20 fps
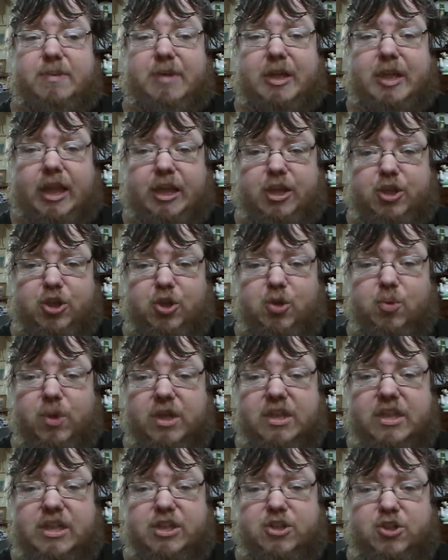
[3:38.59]
like you
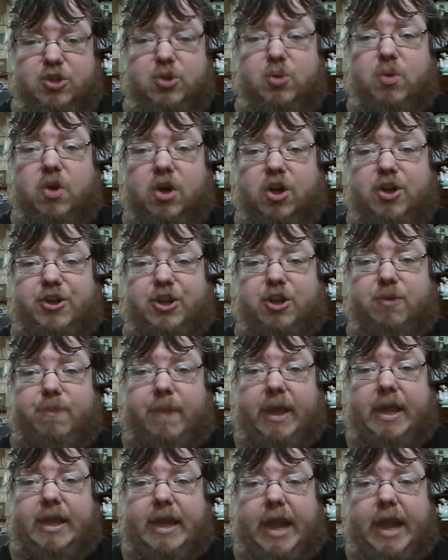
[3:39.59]
really do hurt your main